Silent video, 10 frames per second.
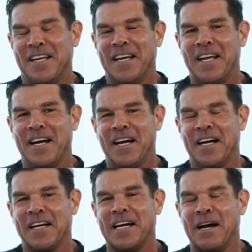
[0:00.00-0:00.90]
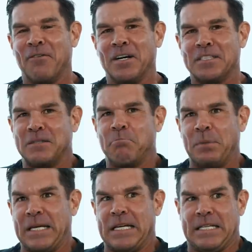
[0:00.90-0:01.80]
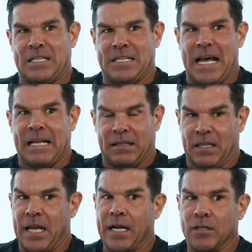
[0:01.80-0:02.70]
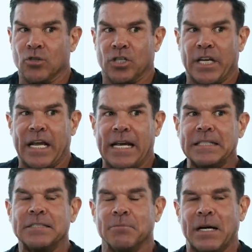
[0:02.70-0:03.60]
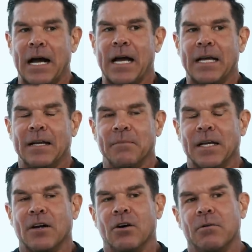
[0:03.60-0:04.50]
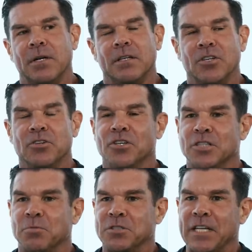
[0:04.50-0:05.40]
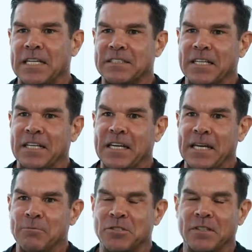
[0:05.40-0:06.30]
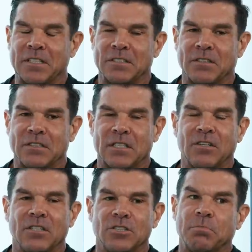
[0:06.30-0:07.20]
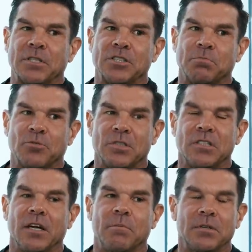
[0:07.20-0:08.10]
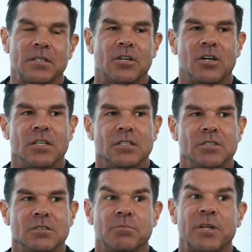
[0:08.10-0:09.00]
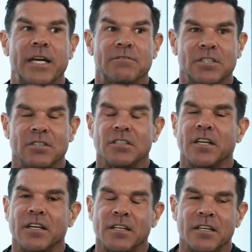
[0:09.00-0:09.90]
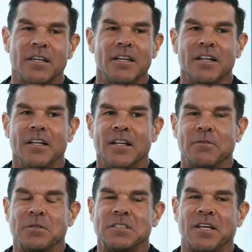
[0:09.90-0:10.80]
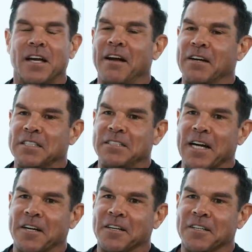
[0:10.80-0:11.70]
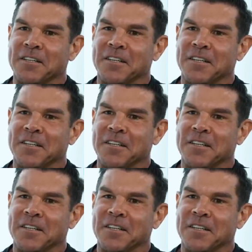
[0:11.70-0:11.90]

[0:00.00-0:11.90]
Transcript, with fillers: And uh, guy walks in, big, athletic looking, handsome guy, and I'm like, "Oh man, you know you're not supposed to ask any names or anything." So I was like, "Oh, did you play sports? Yeah, I played in college. Did you play after college? Yeah, yeah." yeah. It was uh, Eric Decker